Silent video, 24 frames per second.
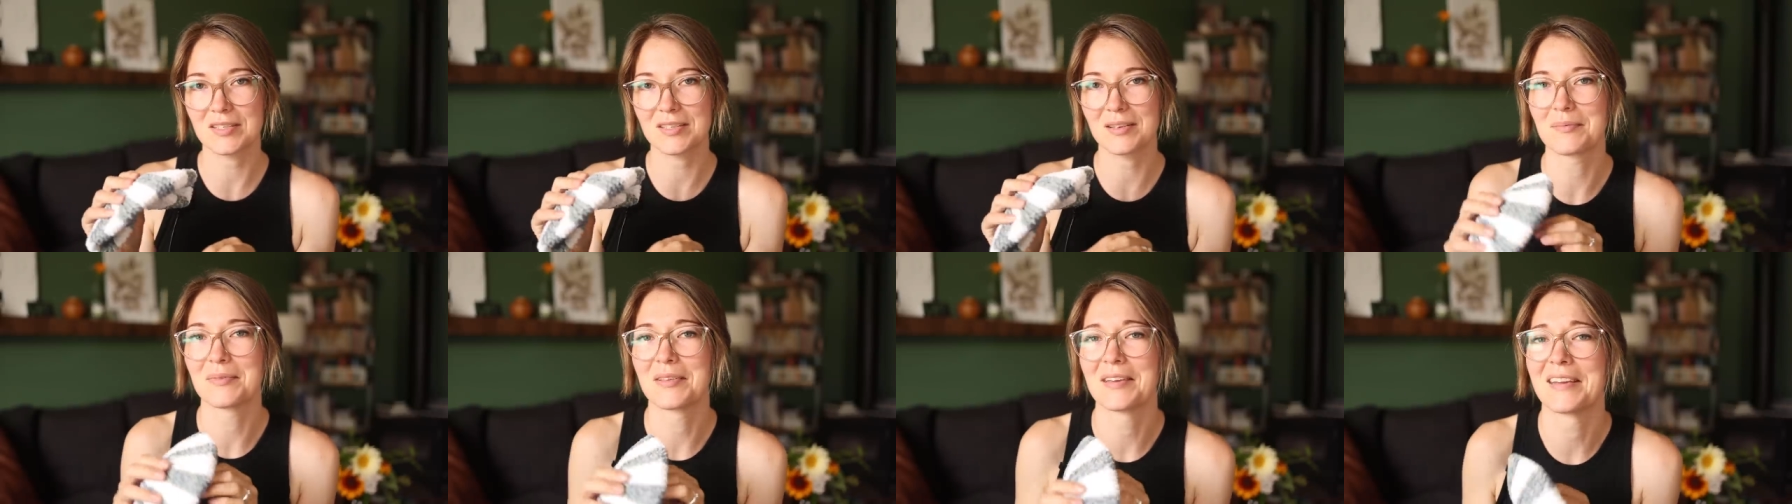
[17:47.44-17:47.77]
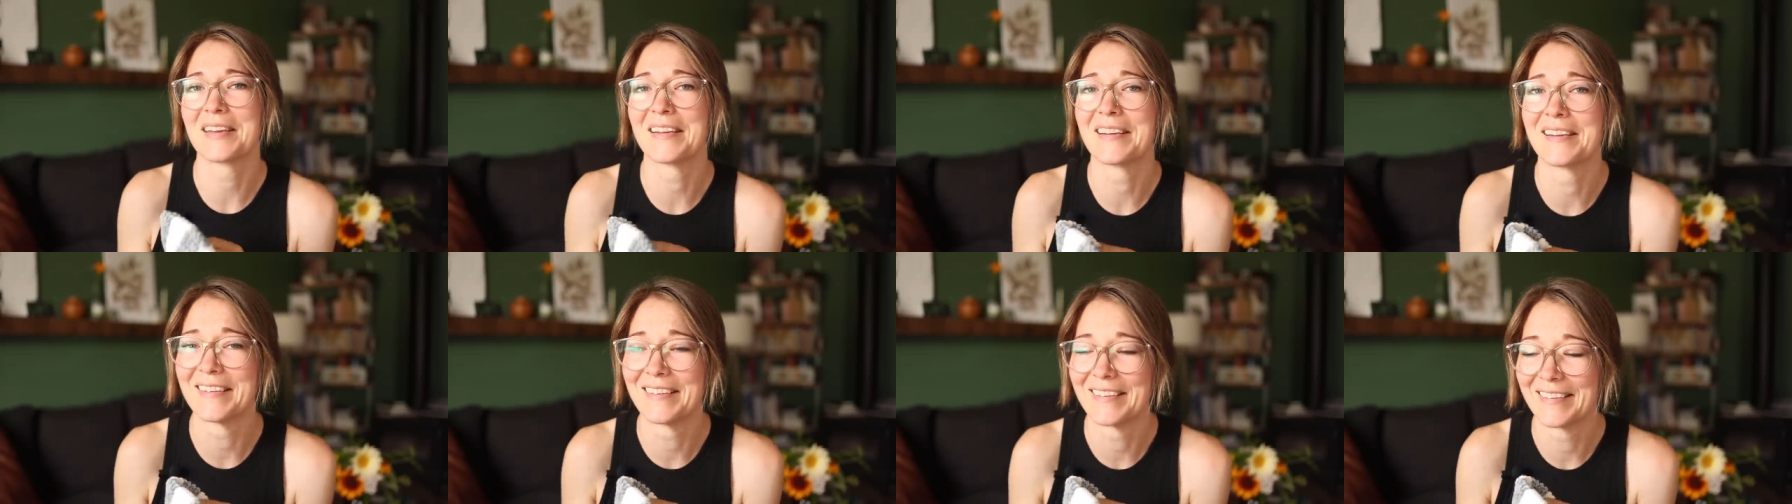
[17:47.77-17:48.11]

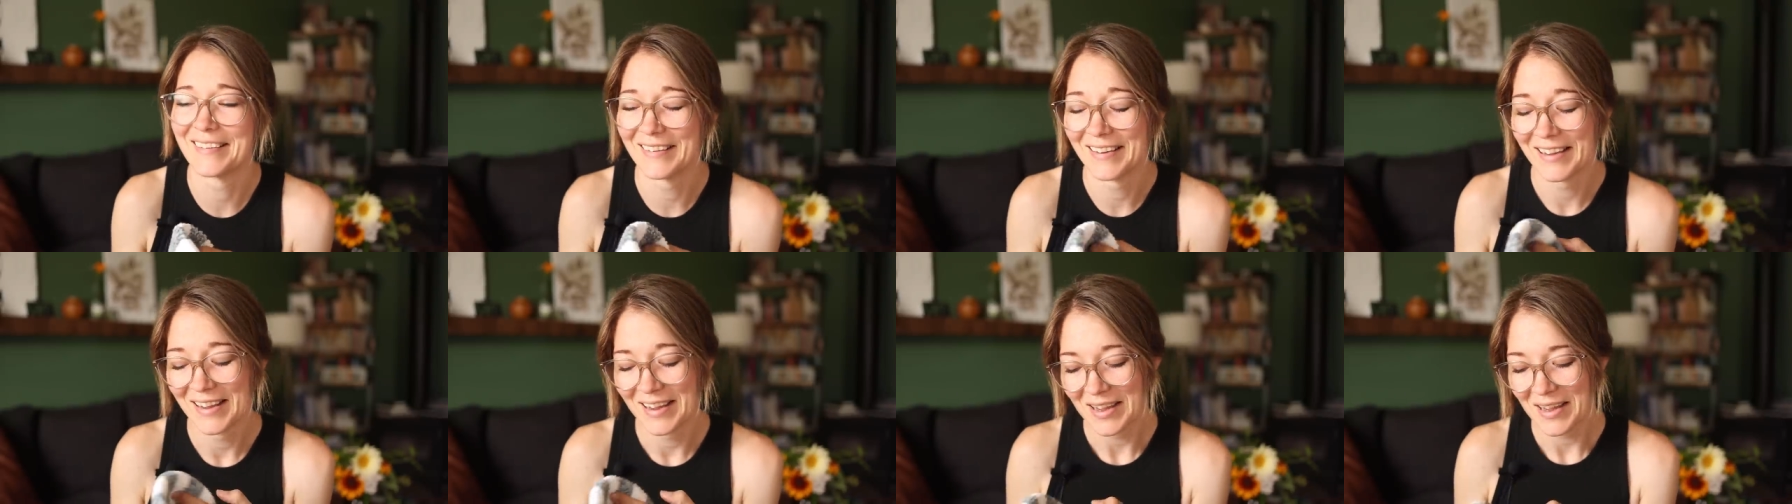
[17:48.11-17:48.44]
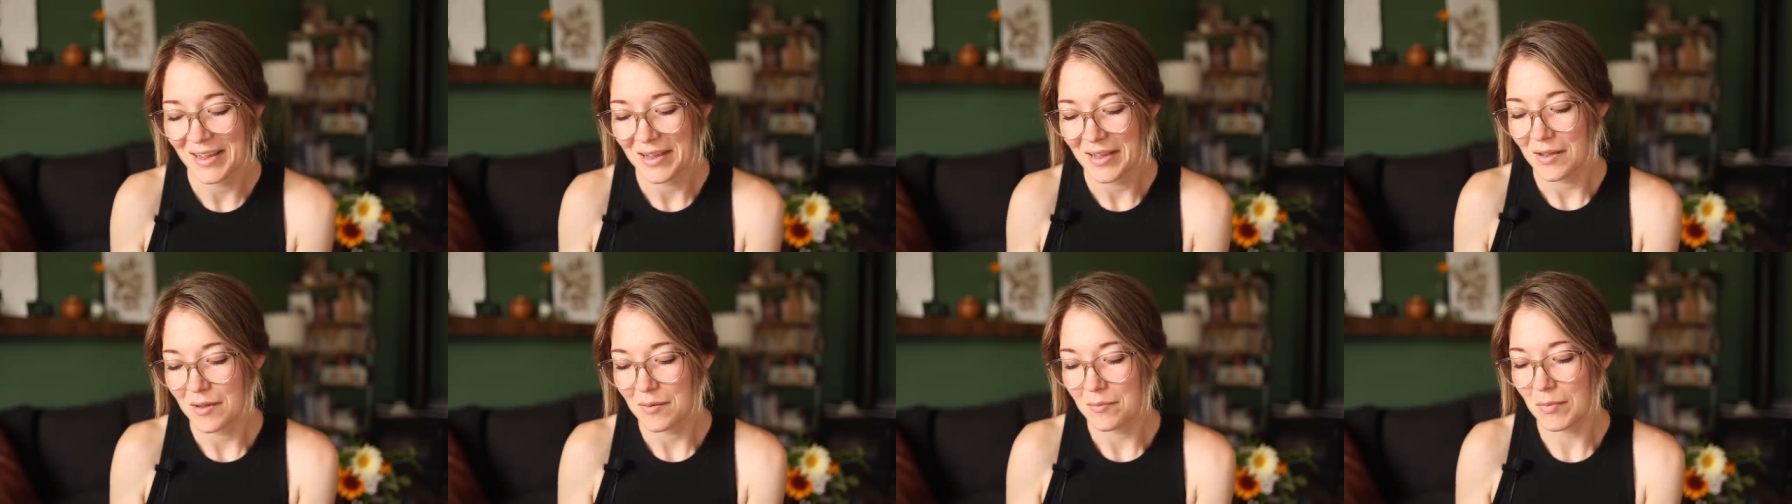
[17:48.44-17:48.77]
something.
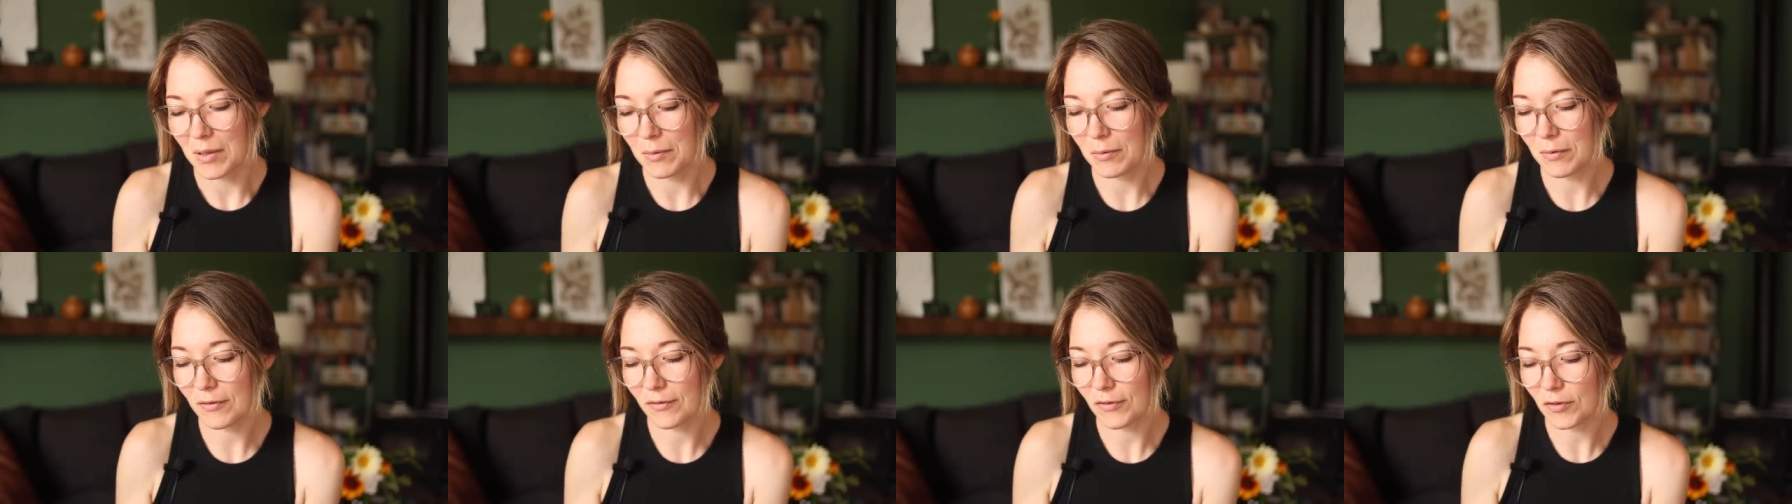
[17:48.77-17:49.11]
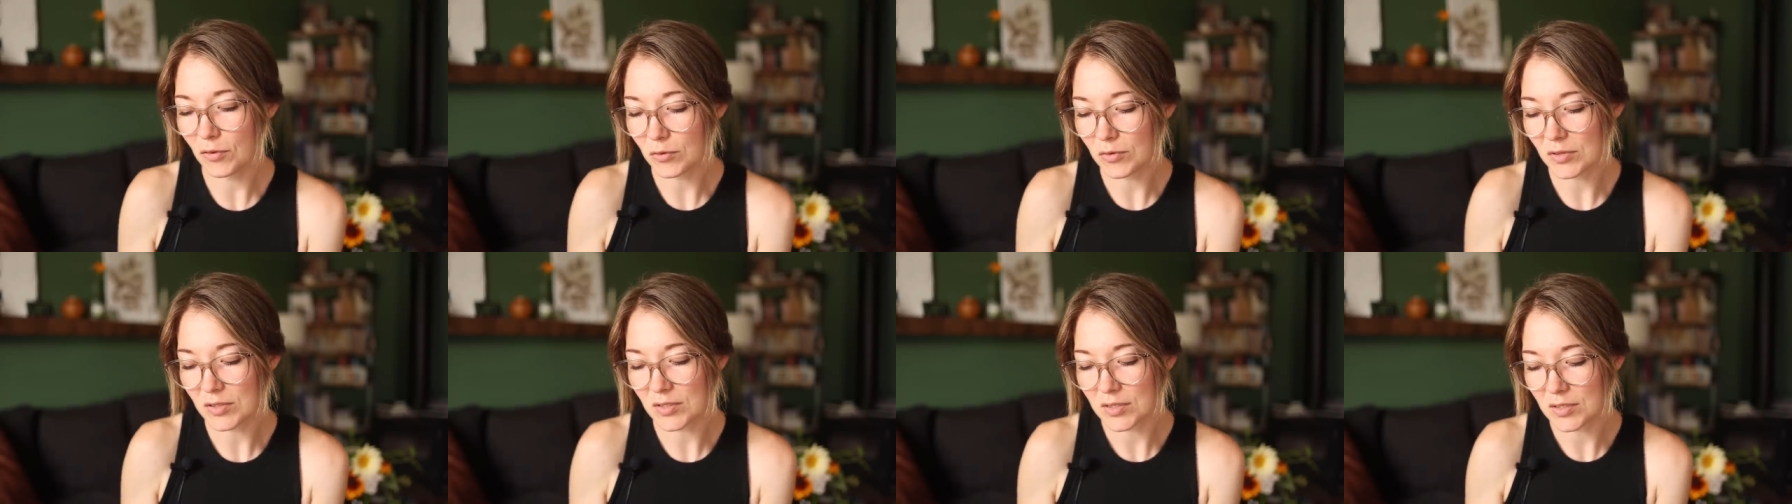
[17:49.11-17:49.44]
Maybe if
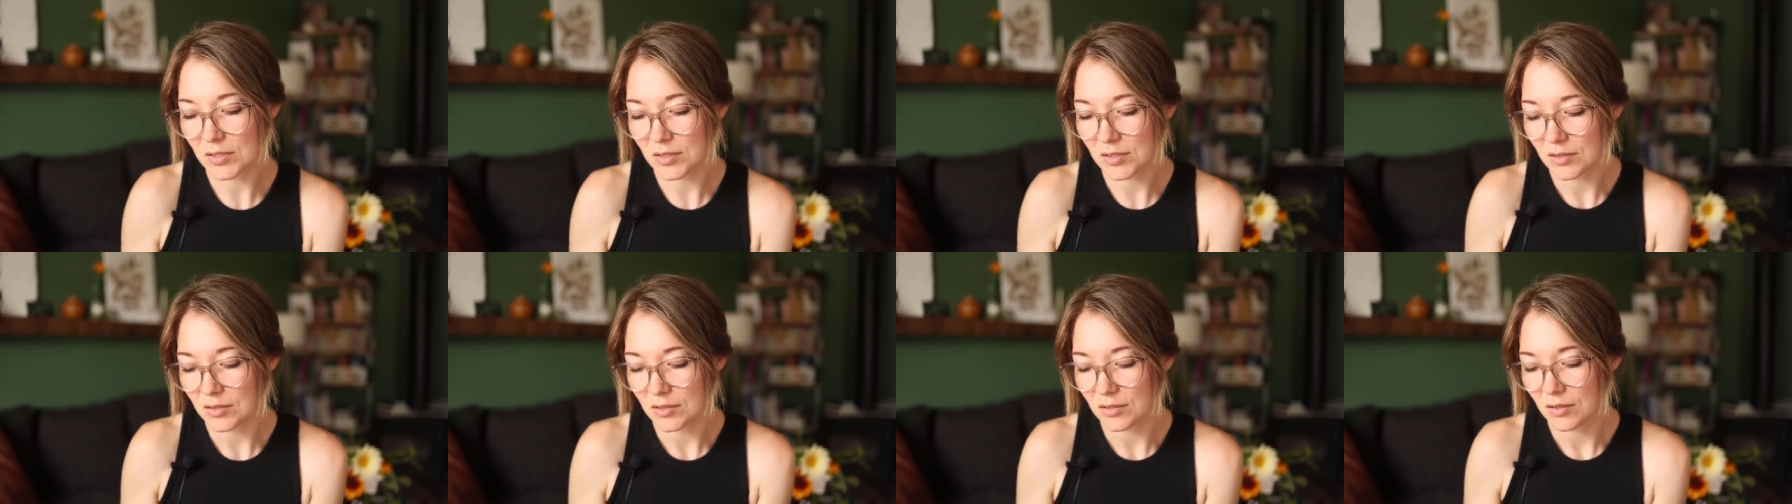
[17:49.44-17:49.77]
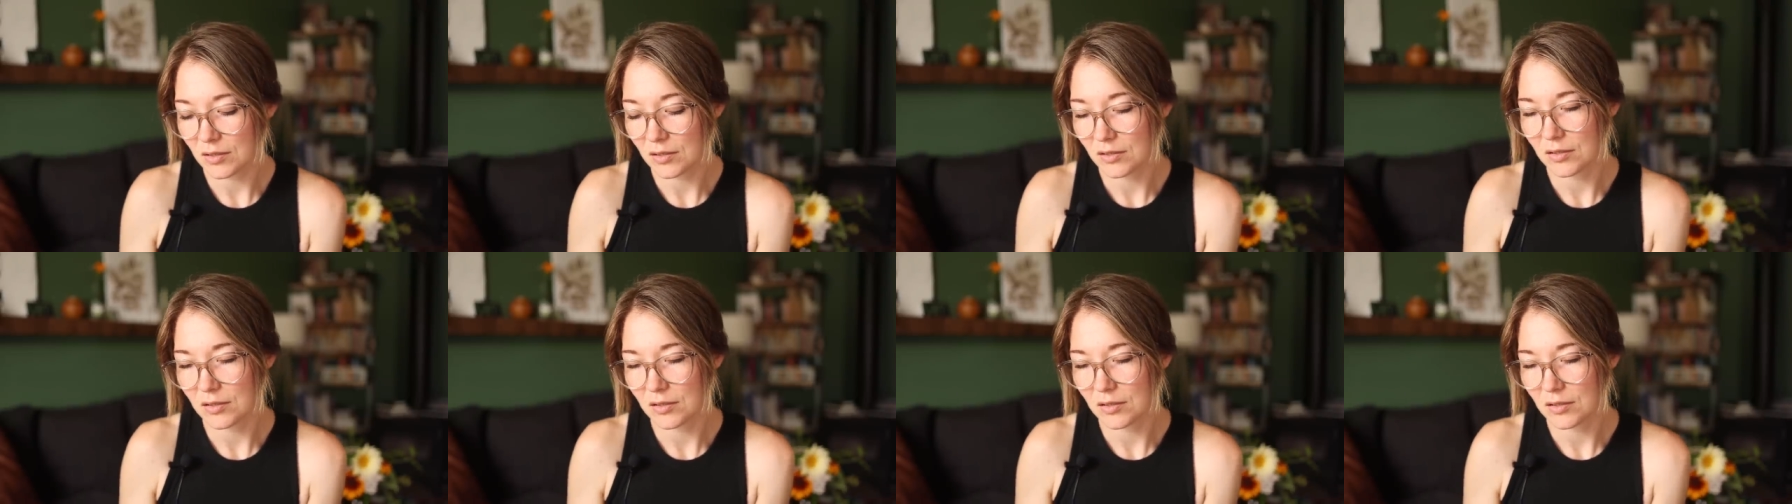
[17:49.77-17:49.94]
it was